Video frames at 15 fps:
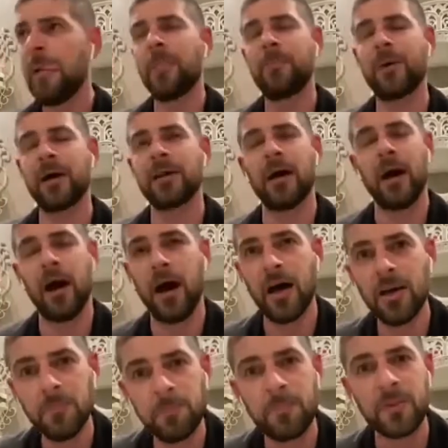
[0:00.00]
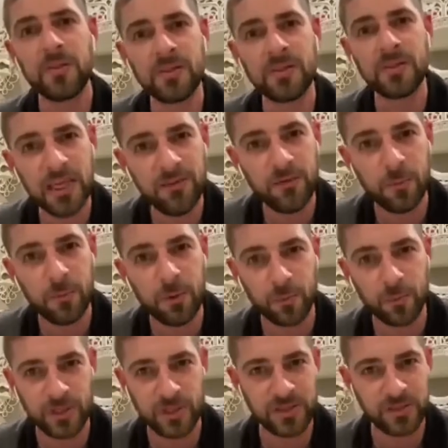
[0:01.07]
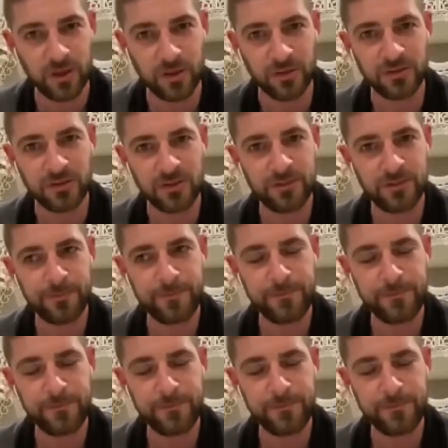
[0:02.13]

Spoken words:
but unbelievable results.